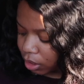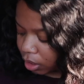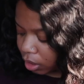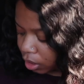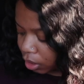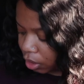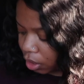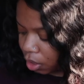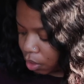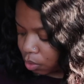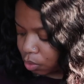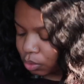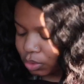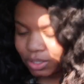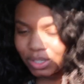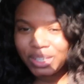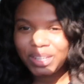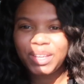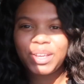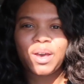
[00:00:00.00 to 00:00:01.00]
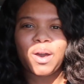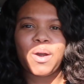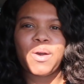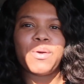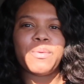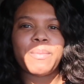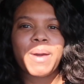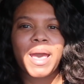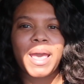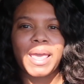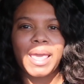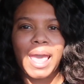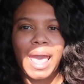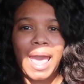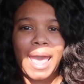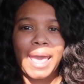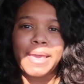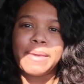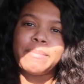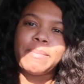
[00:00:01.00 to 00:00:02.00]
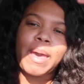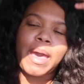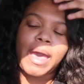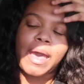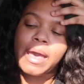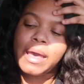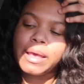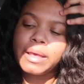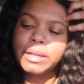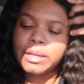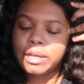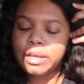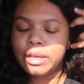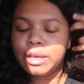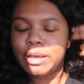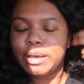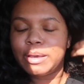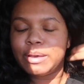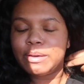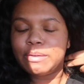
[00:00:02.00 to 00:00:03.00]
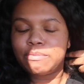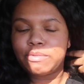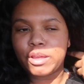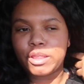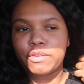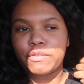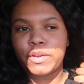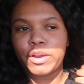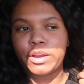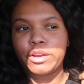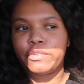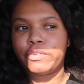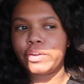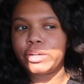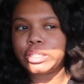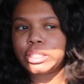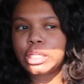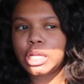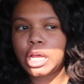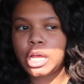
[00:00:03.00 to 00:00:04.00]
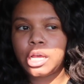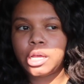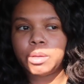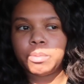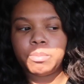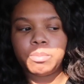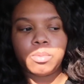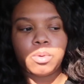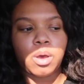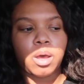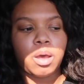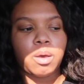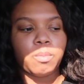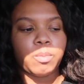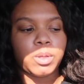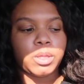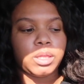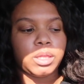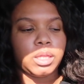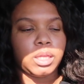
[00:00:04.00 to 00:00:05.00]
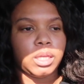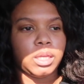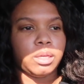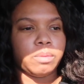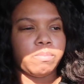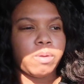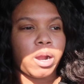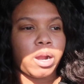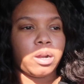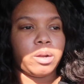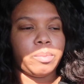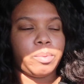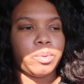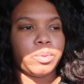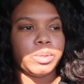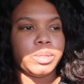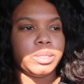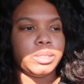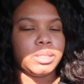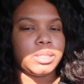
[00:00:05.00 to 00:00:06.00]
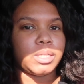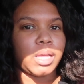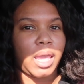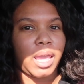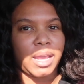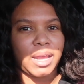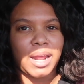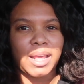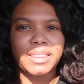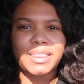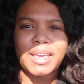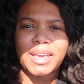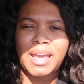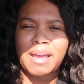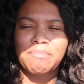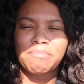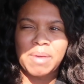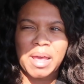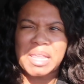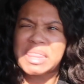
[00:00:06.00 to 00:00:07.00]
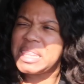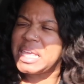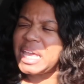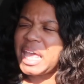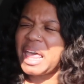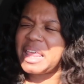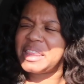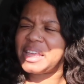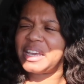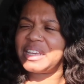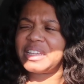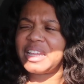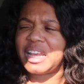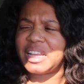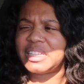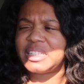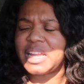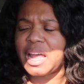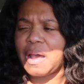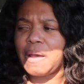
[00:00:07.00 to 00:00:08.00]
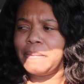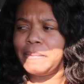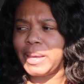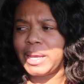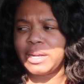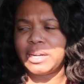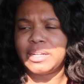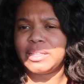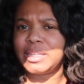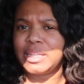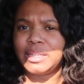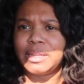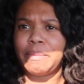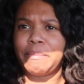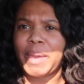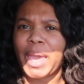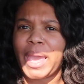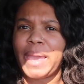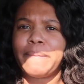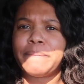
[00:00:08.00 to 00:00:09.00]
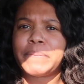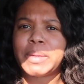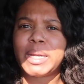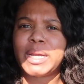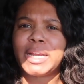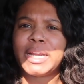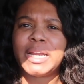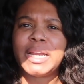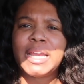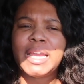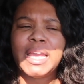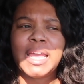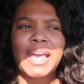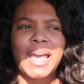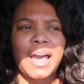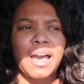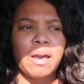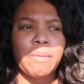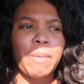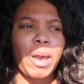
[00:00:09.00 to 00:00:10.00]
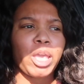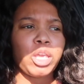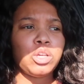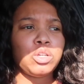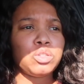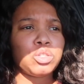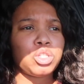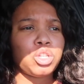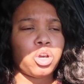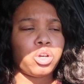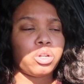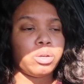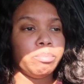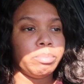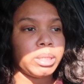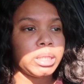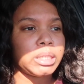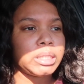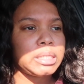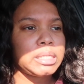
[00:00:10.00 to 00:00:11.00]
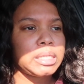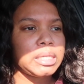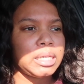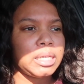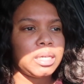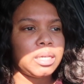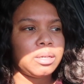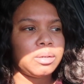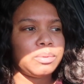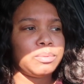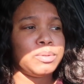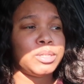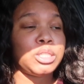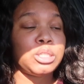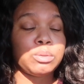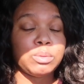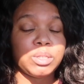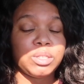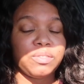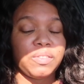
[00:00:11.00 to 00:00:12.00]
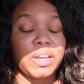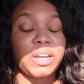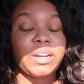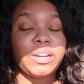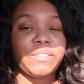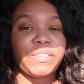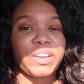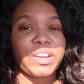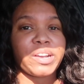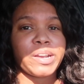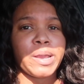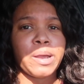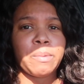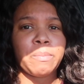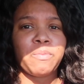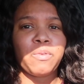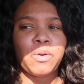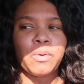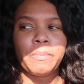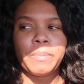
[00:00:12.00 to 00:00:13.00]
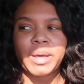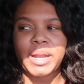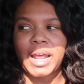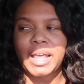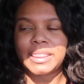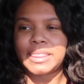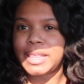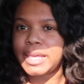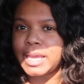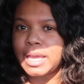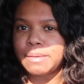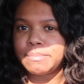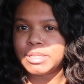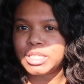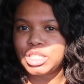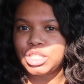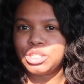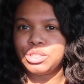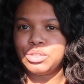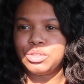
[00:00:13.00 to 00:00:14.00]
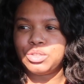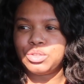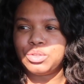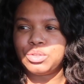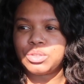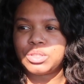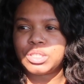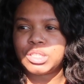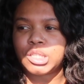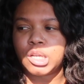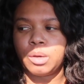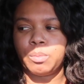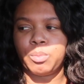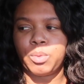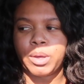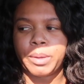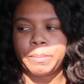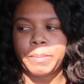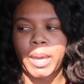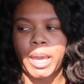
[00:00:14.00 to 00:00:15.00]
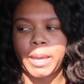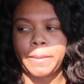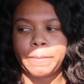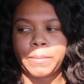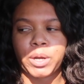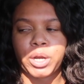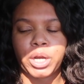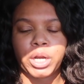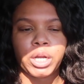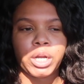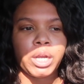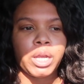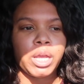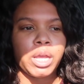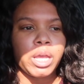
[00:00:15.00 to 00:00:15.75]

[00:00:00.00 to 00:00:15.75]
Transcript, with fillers: took notes on my ipad for the very first time um, with the PowerPoints, and I think I'm I think I like that style better than the paper. Um, I use Notability, which was very very helpful, but I think I'm gonna still do somewhat paper.